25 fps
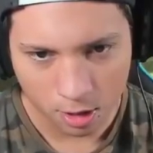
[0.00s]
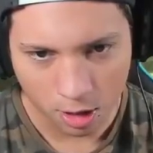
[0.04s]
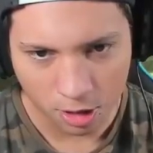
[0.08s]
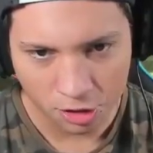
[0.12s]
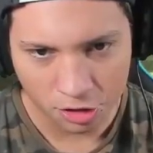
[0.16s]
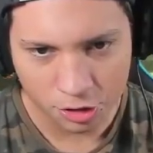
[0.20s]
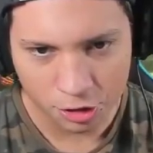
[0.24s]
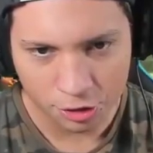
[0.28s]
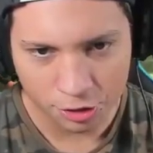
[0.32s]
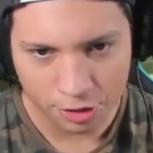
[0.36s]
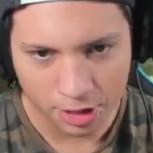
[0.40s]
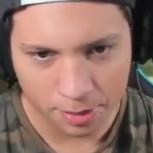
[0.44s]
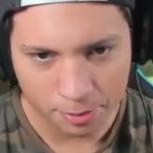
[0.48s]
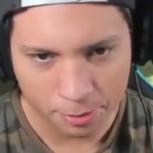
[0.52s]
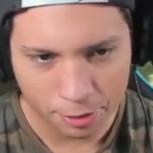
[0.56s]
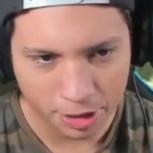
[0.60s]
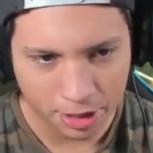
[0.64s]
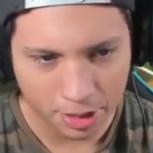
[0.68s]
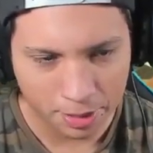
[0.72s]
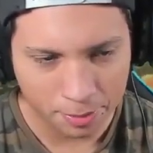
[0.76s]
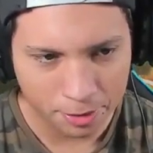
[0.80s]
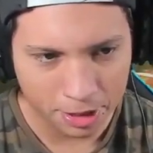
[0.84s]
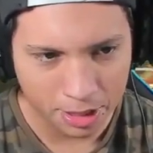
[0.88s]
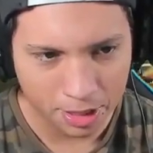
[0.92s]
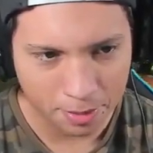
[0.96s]
Oh, just green up, green
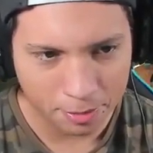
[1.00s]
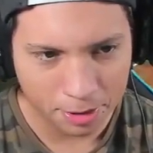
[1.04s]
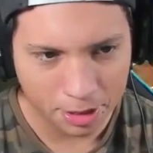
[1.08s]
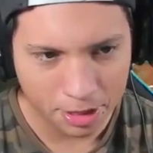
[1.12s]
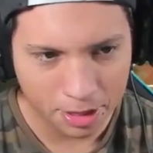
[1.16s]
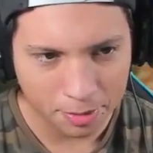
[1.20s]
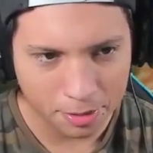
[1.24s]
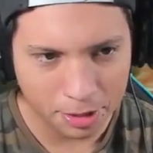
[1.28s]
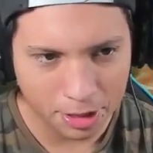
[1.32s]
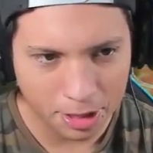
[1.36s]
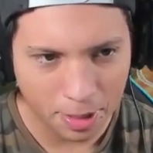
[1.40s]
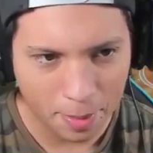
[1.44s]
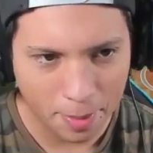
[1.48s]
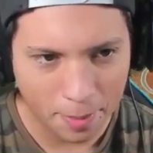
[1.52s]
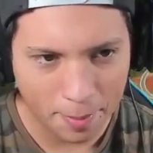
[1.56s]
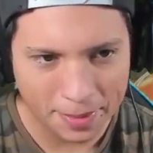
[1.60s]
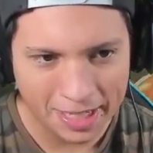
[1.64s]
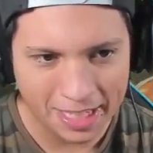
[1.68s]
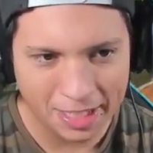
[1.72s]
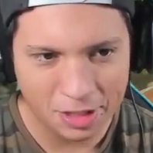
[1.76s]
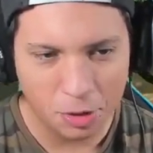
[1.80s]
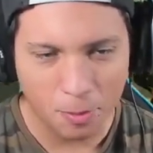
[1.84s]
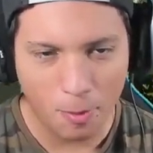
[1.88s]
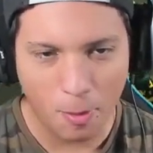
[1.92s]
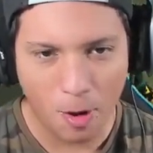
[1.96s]
up, green up, green up, green up. I'm gonna
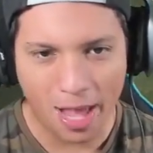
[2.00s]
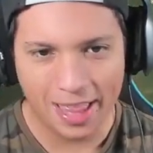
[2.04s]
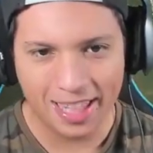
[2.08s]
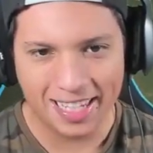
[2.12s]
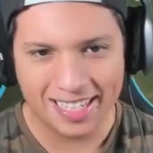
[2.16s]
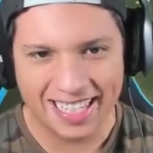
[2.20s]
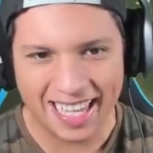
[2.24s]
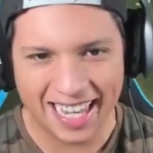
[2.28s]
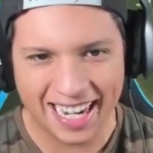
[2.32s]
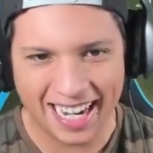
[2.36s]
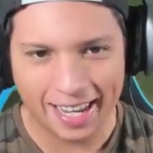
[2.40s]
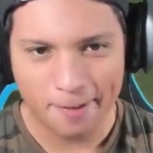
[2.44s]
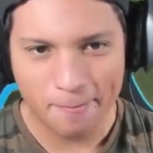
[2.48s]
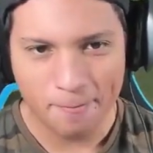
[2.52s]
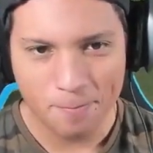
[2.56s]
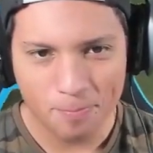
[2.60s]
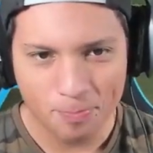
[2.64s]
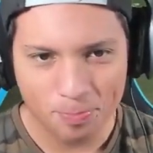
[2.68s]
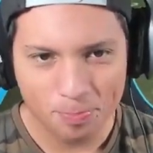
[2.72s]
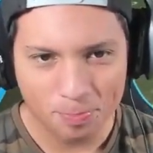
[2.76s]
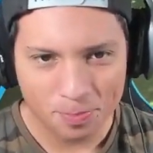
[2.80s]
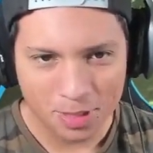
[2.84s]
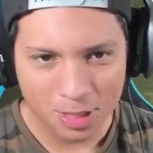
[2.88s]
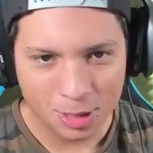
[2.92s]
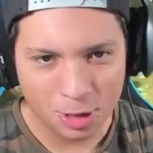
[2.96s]
need you, boy. Let's get it.
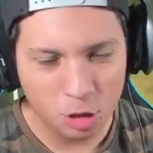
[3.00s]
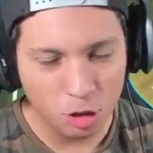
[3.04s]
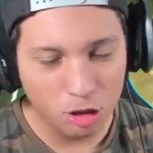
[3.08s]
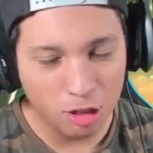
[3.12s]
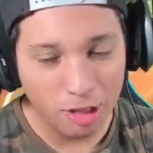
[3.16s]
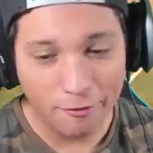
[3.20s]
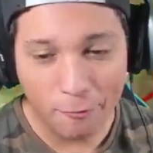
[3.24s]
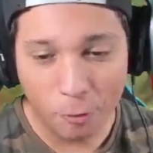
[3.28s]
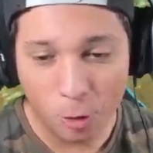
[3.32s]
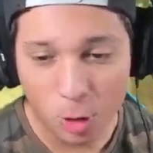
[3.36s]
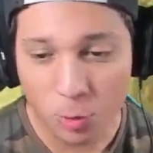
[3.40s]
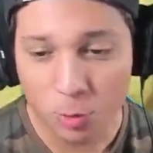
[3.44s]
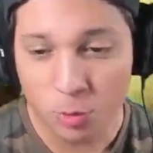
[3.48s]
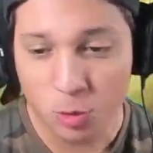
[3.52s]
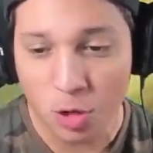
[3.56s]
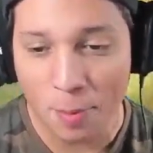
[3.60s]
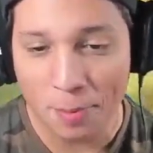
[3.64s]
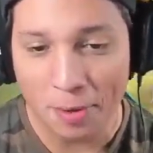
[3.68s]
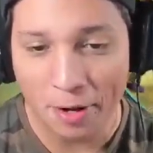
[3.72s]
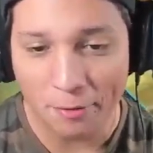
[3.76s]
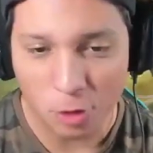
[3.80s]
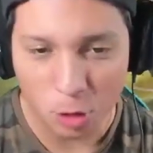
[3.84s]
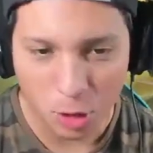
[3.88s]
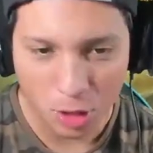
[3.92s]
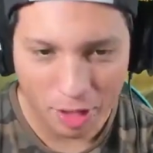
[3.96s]
Two level 40s. We're
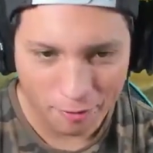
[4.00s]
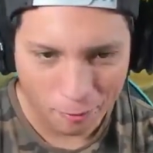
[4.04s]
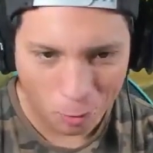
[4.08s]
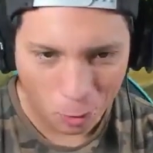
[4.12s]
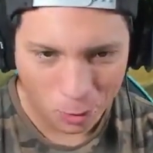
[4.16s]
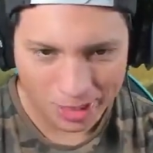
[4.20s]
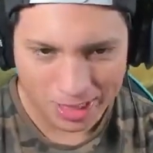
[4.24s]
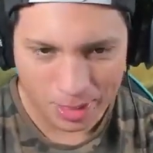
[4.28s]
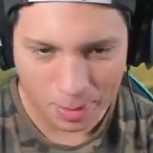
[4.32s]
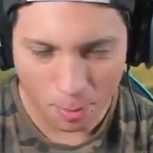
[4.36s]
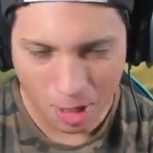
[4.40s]
dropping off two level 40s.